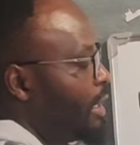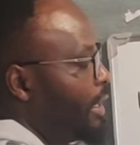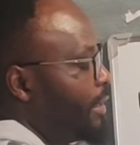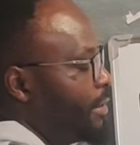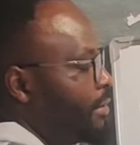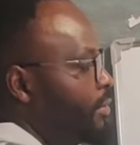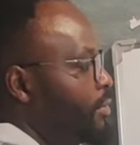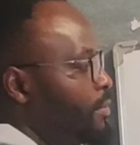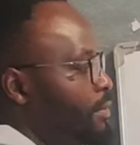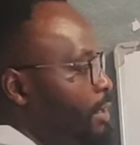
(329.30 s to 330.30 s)
and, you
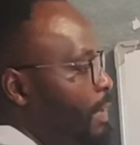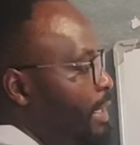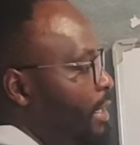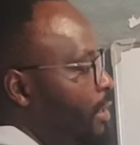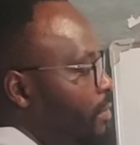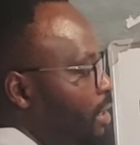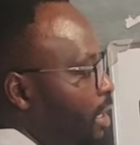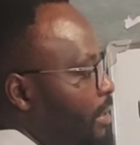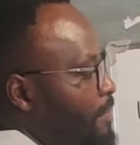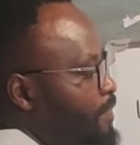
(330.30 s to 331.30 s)
know, the
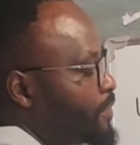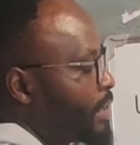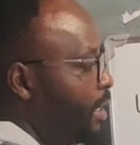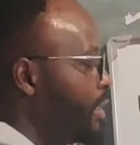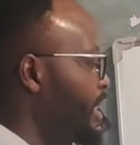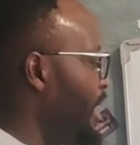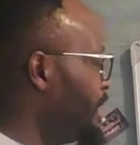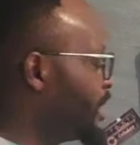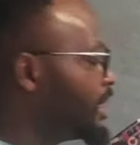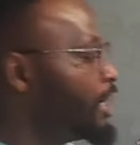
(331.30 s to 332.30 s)
1000 and the
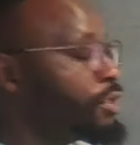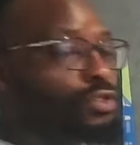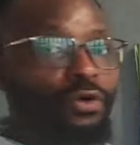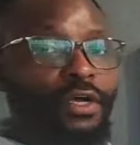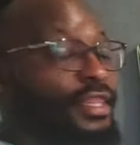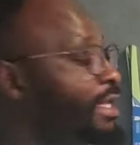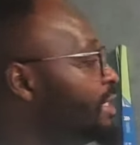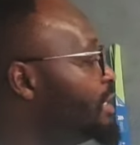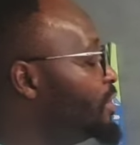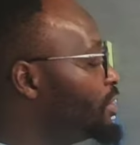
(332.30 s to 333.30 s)
like. So they
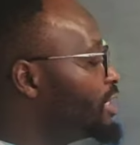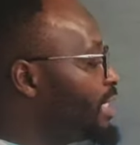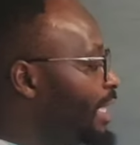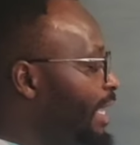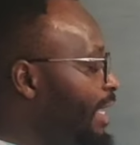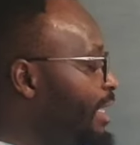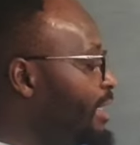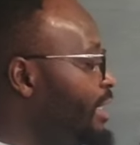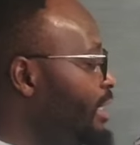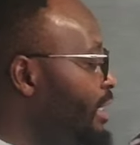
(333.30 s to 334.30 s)
did not say
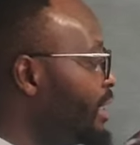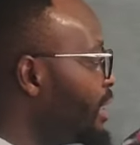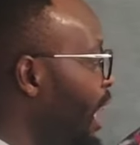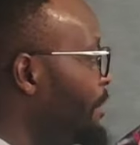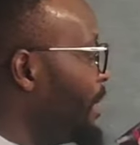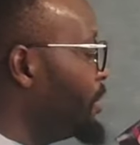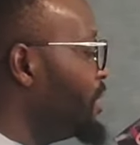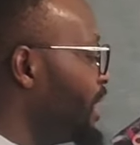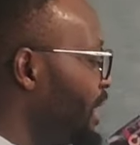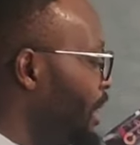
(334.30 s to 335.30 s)
anything
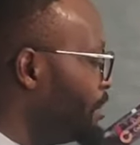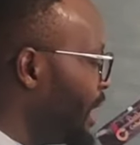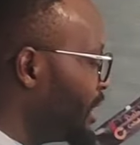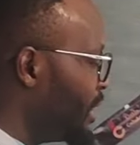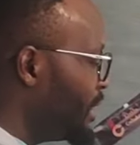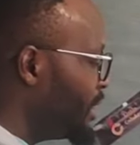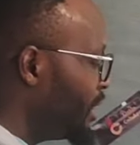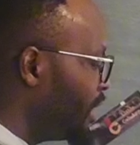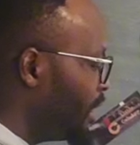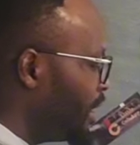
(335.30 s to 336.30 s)
about the 10%
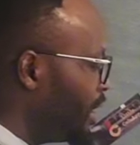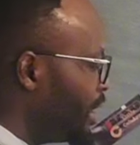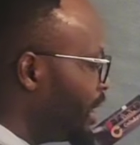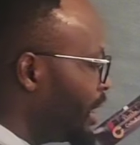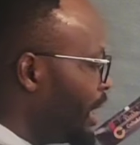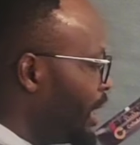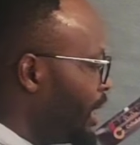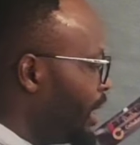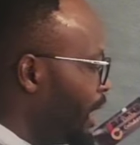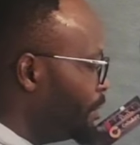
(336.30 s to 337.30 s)

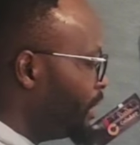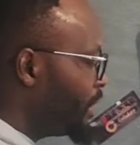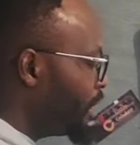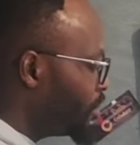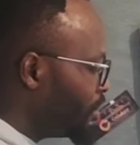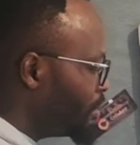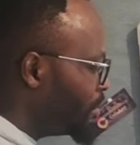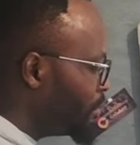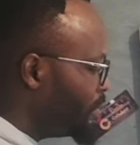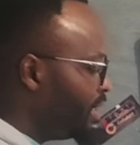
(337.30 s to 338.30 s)
application
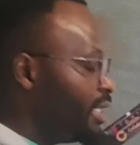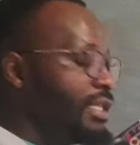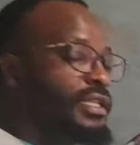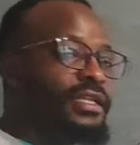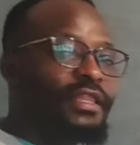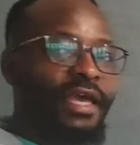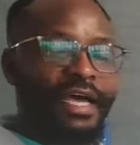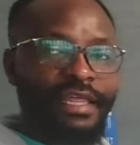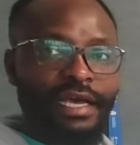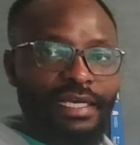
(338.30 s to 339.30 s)
within the
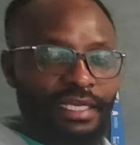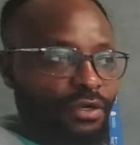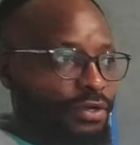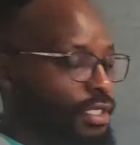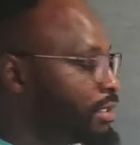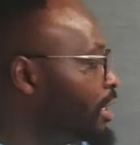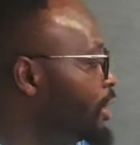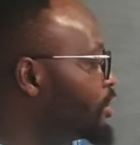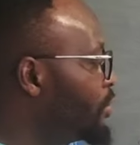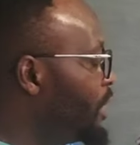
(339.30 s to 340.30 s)
other categories.
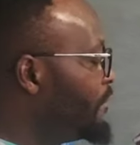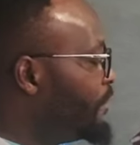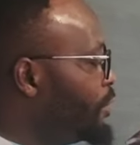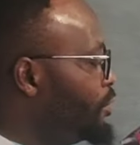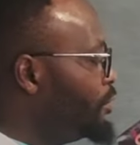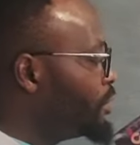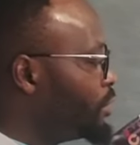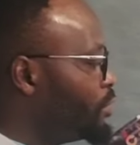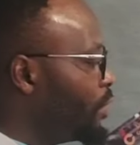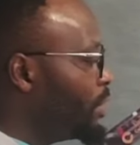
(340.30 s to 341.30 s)
So if you
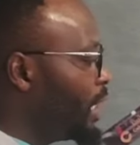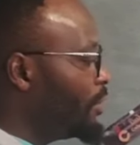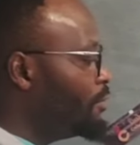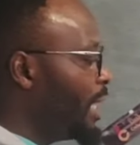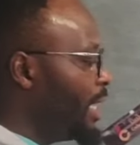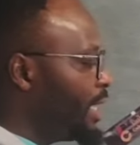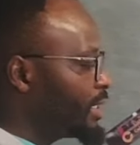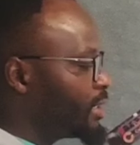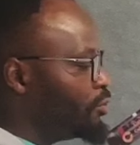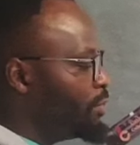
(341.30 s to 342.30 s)
used to order Uber
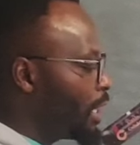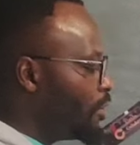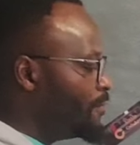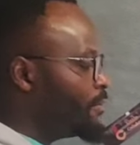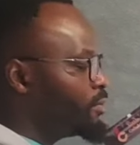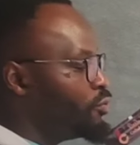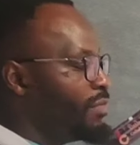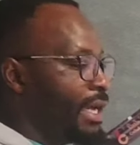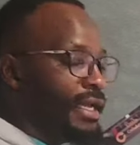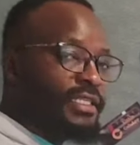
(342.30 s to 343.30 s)
X, Uber Comfort,
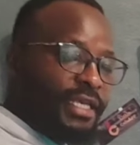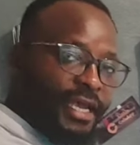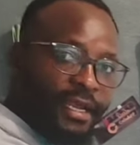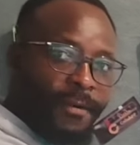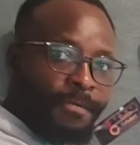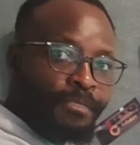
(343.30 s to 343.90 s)
Uber XL,